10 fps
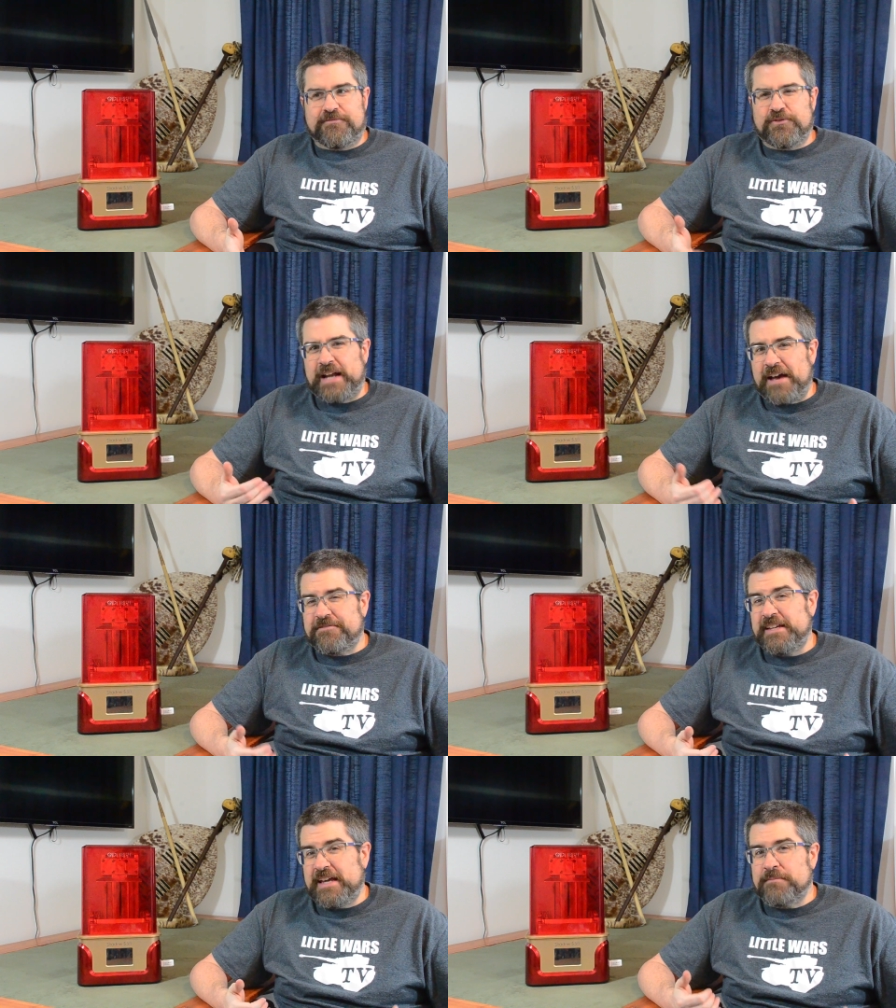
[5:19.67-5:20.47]
for an
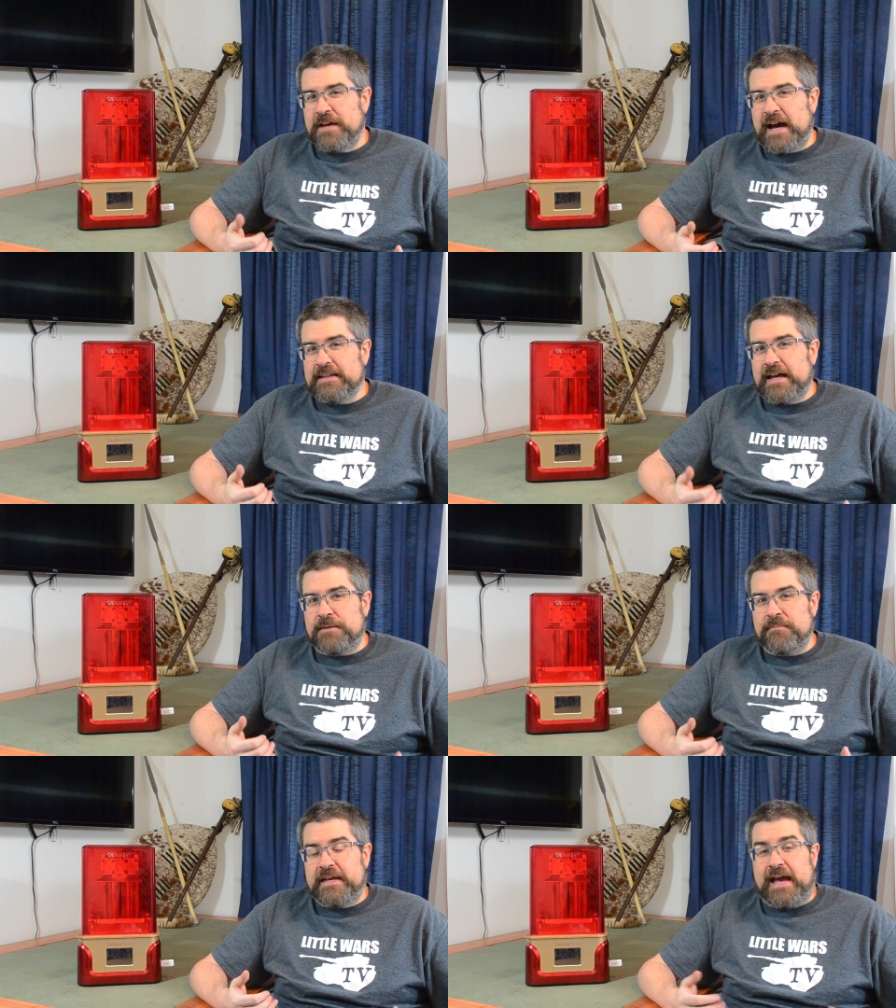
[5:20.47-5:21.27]
FDM guy like me,